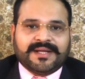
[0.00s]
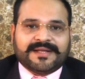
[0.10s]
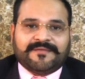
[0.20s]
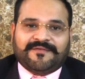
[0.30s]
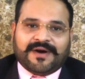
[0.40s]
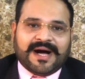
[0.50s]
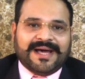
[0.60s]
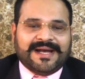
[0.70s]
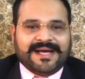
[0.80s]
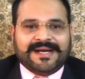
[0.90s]
The
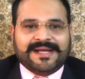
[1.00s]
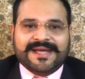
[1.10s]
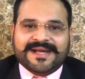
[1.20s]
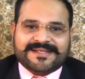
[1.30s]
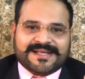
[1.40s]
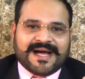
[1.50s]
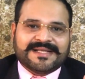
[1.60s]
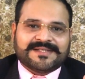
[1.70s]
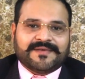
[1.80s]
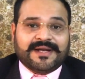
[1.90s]
fire and air
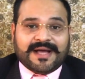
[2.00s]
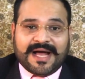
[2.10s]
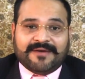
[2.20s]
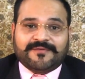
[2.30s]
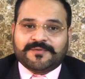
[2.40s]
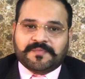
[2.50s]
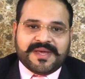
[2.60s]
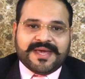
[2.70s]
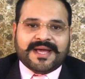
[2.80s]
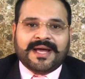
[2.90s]
signs will have to
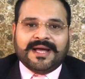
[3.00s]
make